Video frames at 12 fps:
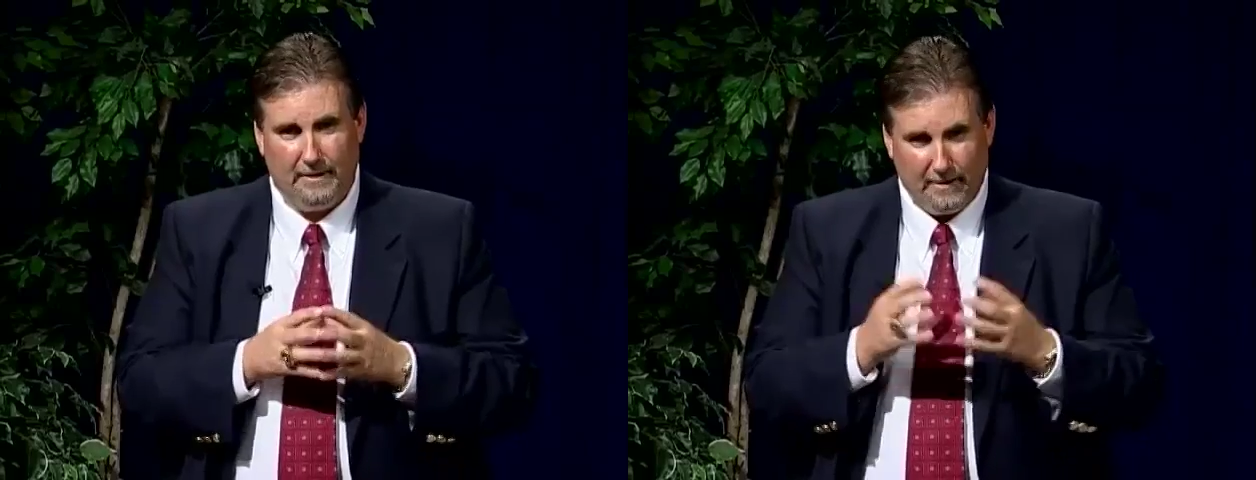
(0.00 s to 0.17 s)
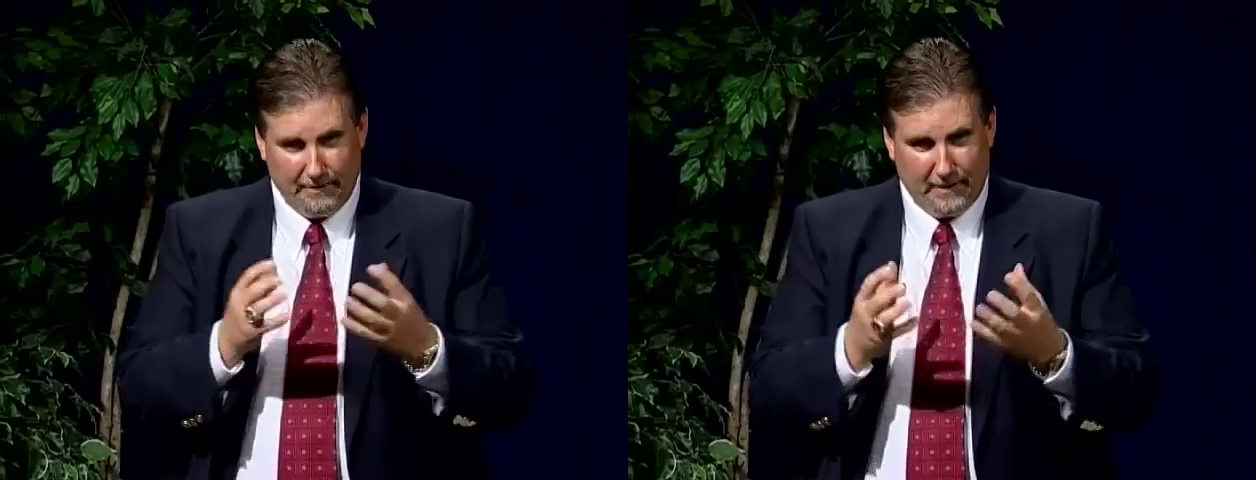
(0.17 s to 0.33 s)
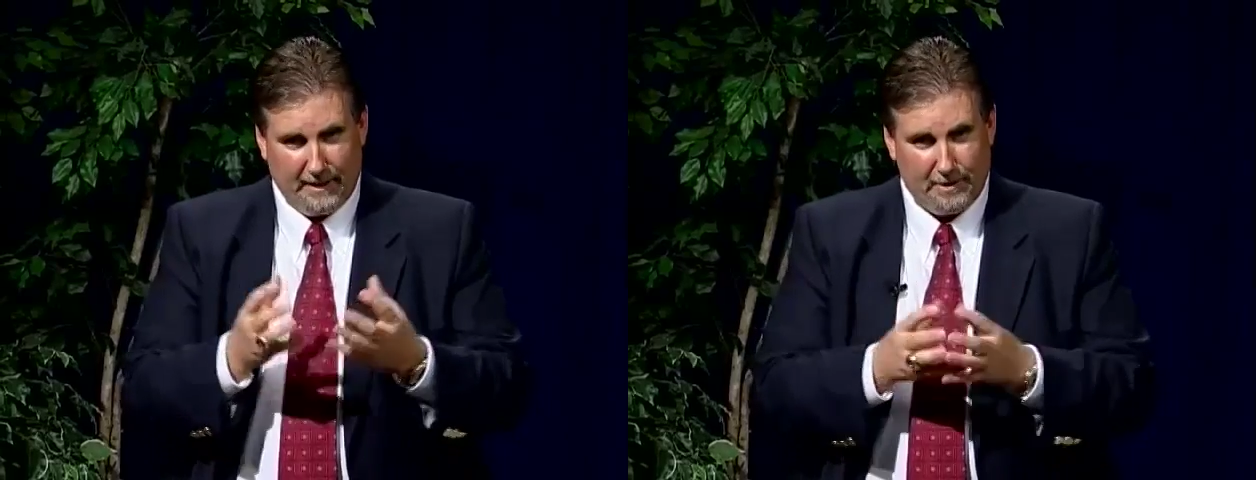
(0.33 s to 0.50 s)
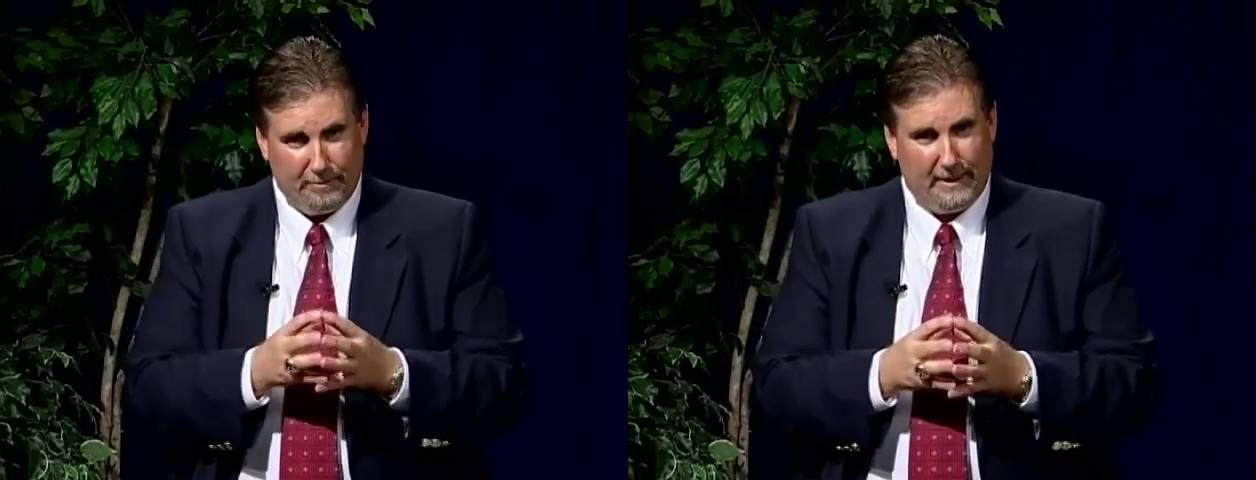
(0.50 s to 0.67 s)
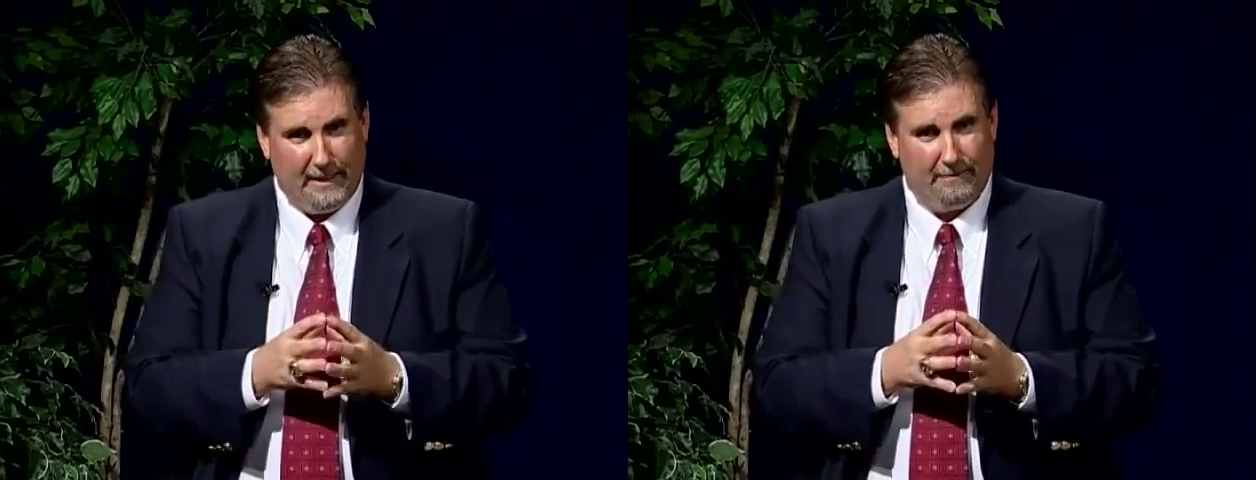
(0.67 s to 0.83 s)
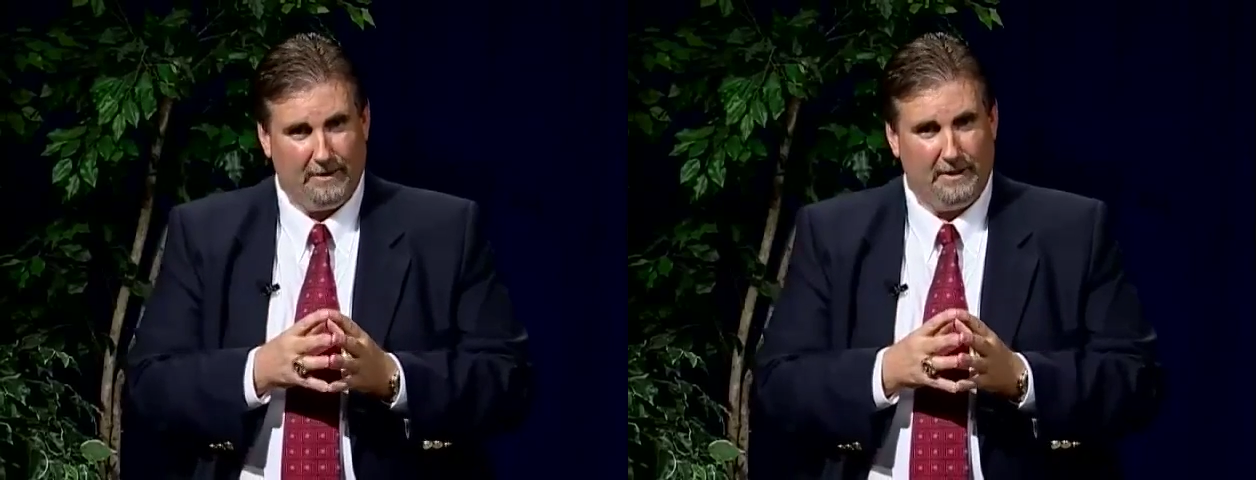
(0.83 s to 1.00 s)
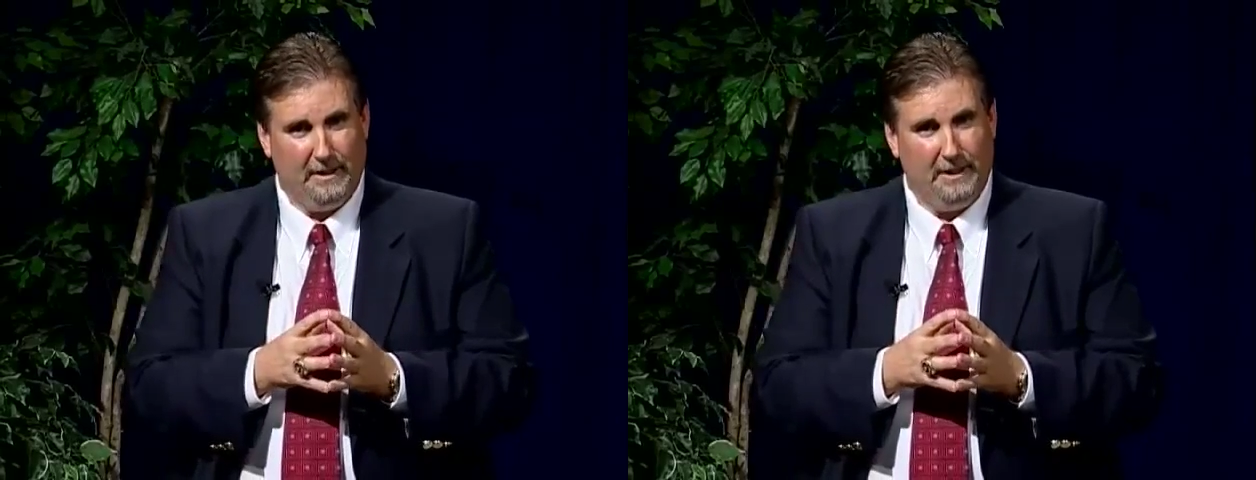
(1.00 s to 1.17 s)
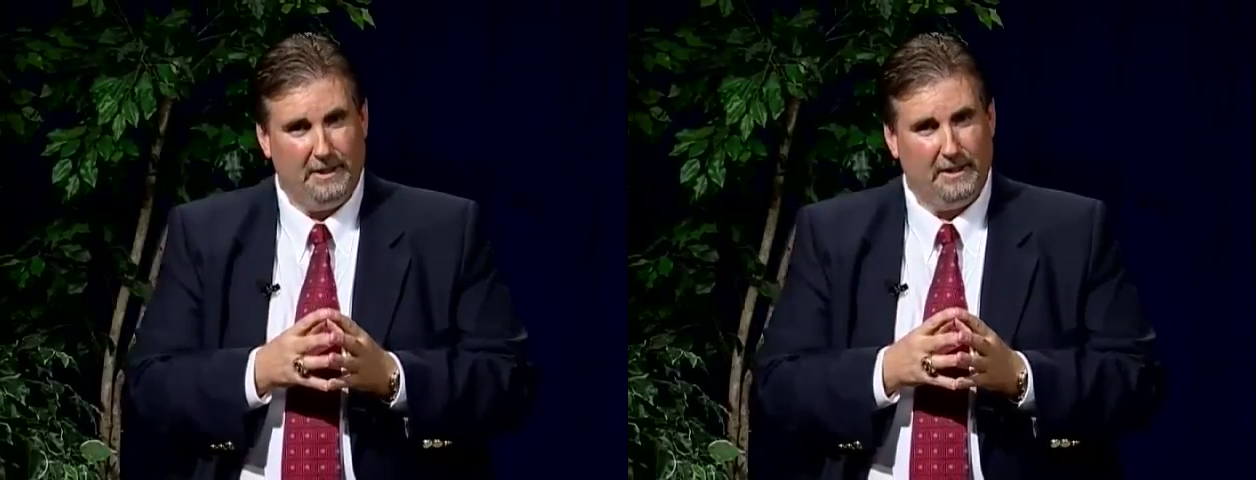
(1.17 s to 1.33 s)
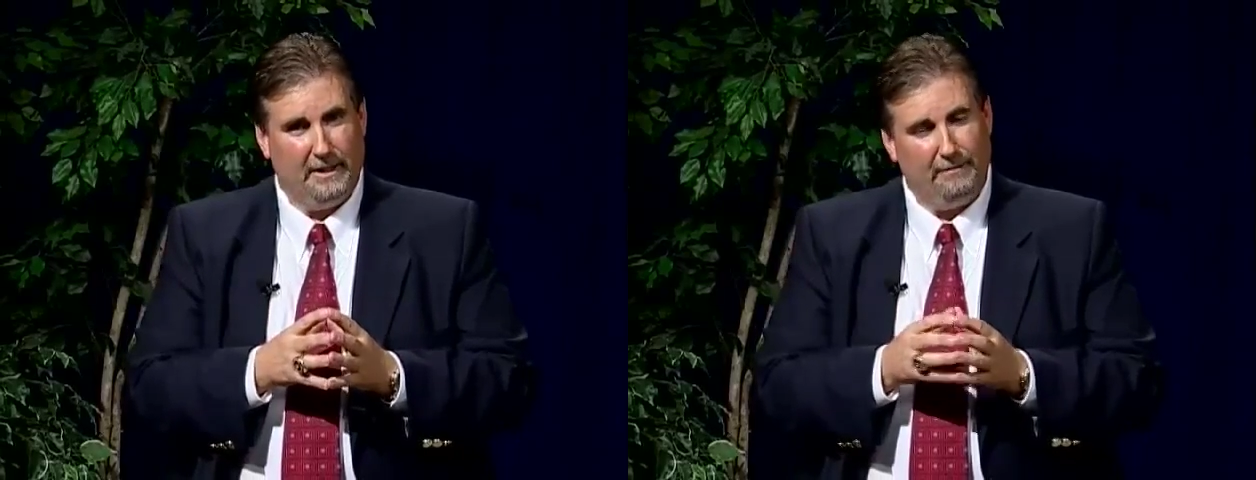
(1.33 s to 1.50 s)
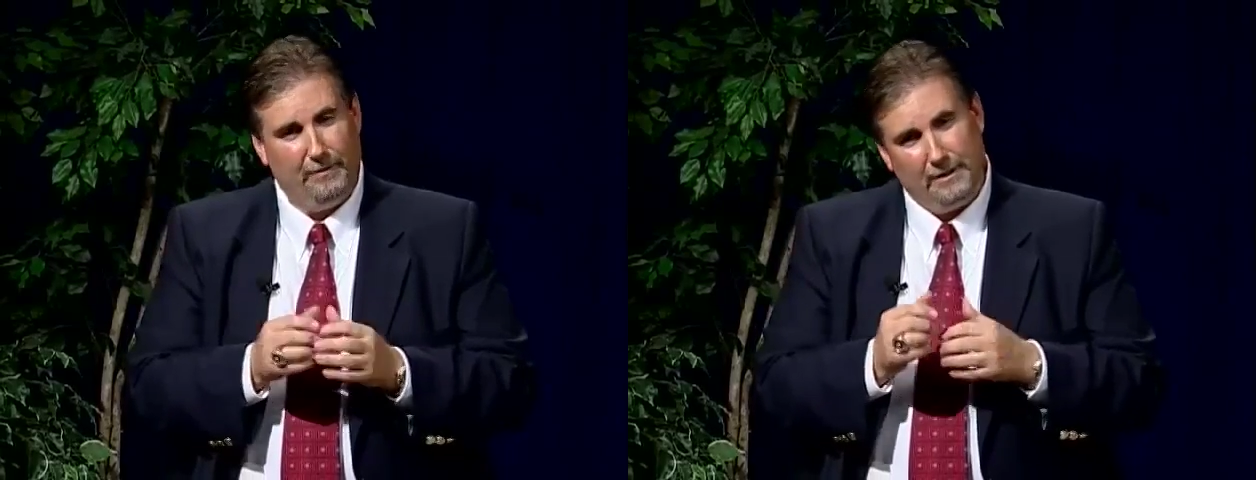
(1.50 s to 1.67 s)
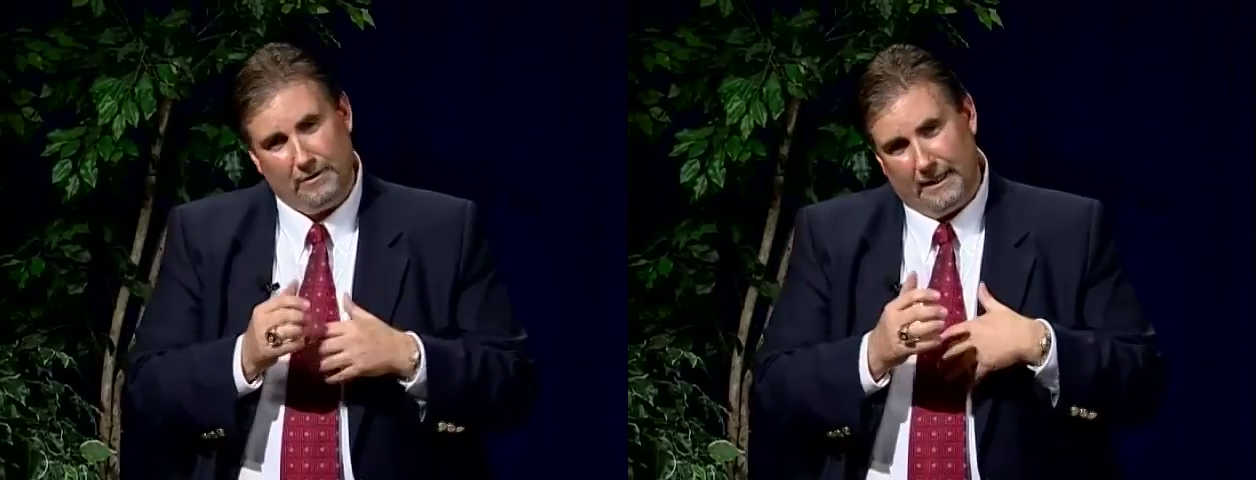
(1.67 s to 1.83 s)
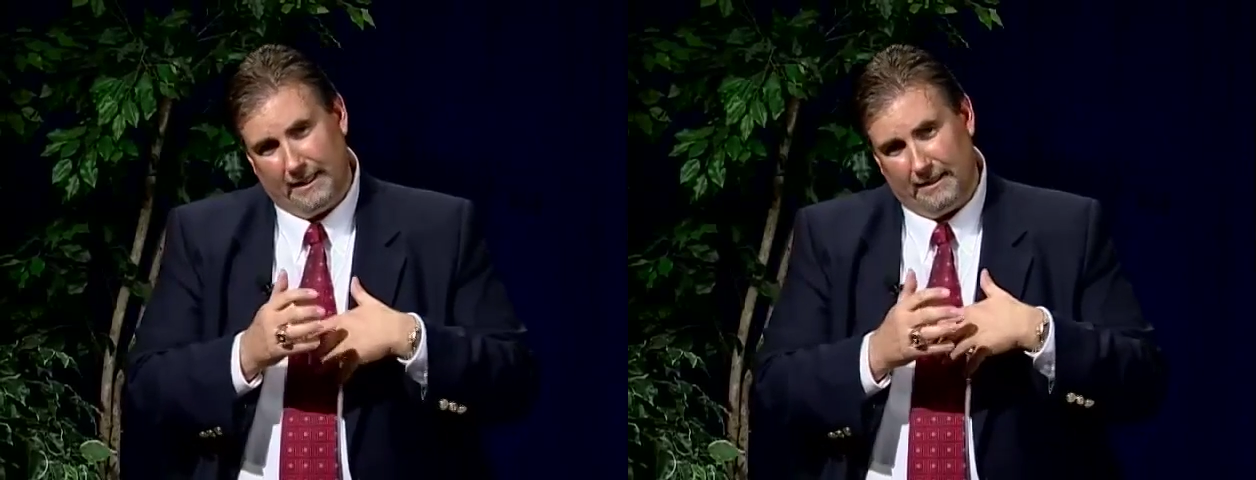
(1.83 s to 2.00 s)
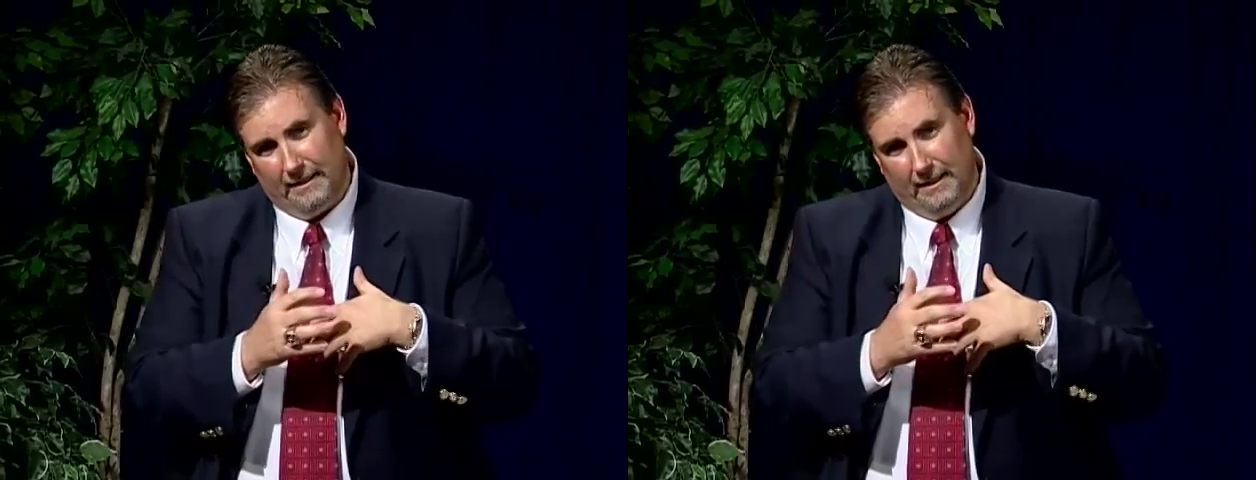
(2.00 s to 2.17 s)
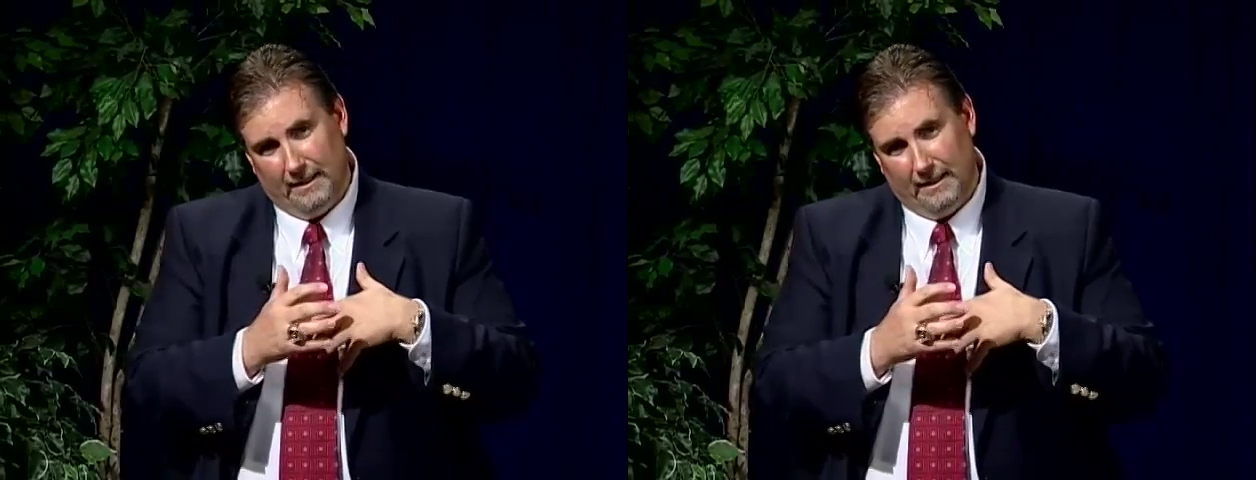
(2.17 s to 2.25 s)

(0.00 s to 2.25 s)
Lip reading: little things that we have to teach you. Now, if we try to